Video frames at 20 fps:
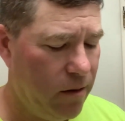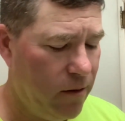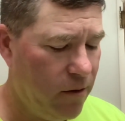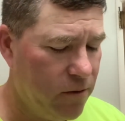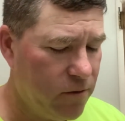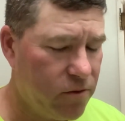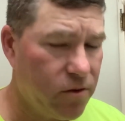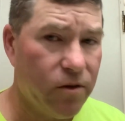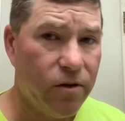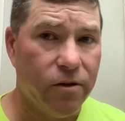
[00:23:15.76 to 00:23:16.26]

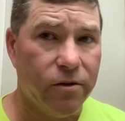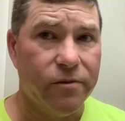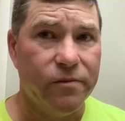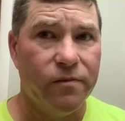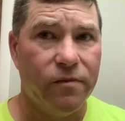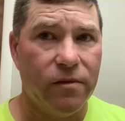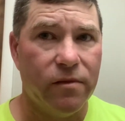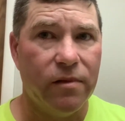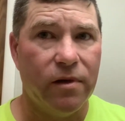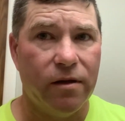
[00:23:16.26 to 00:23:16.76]
So
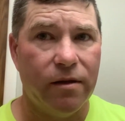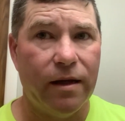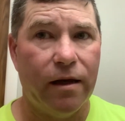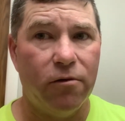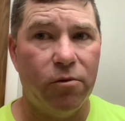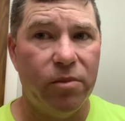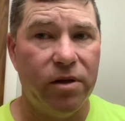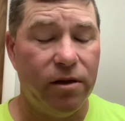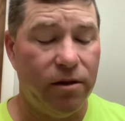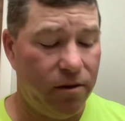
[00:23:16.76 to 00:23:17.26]

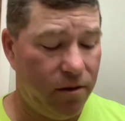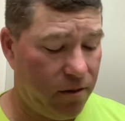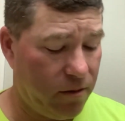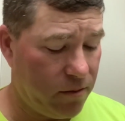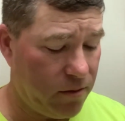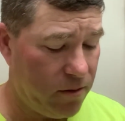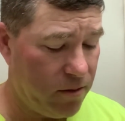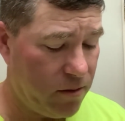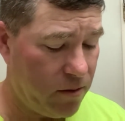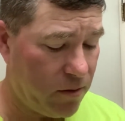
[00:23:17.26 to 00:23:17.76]
that'll be
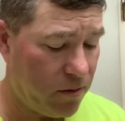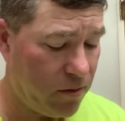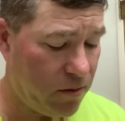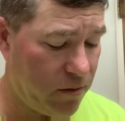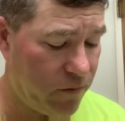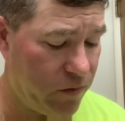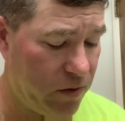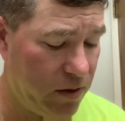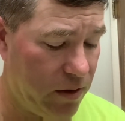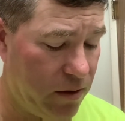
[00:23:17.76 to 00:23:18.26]

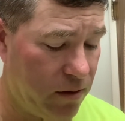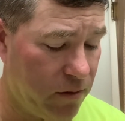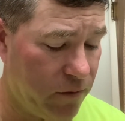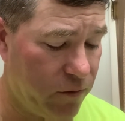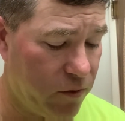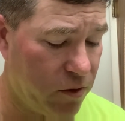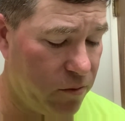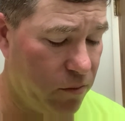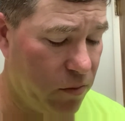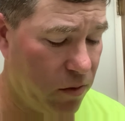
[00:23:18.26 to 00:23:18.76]
off in here
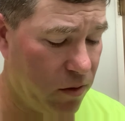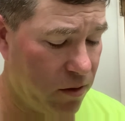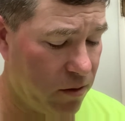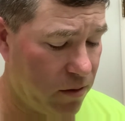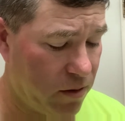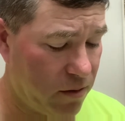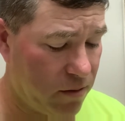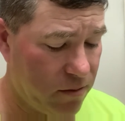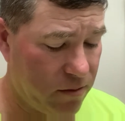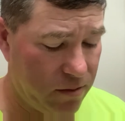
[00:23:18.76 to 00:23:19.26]
for
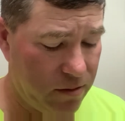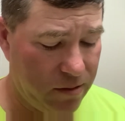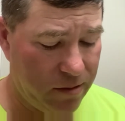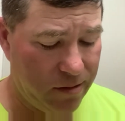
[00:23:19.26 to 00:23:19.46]
tomorrow.